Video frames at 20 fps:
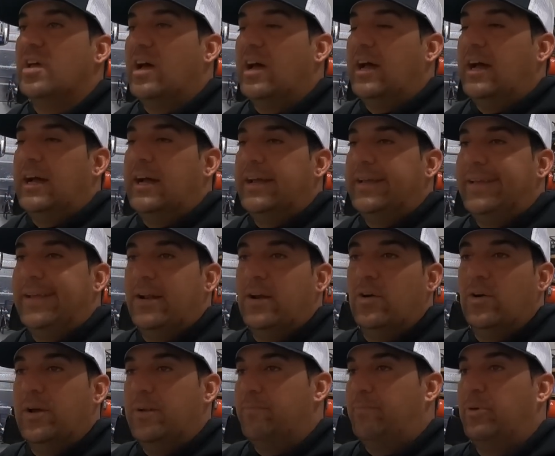uh, you
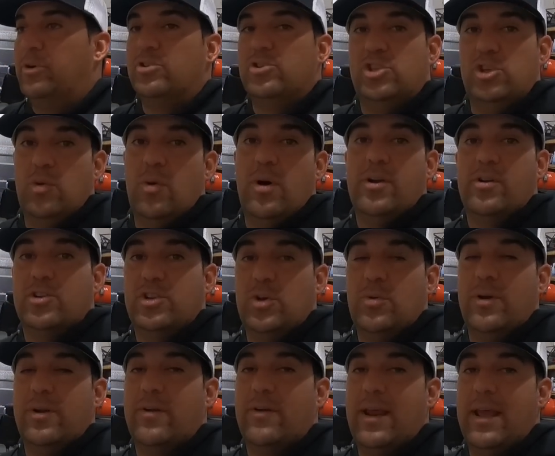know, and put 200,
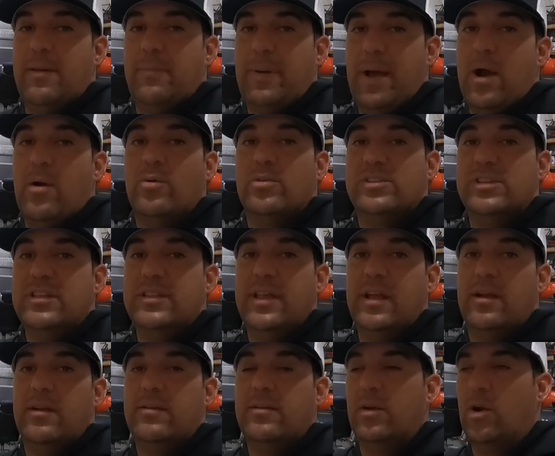200 amp hours in there,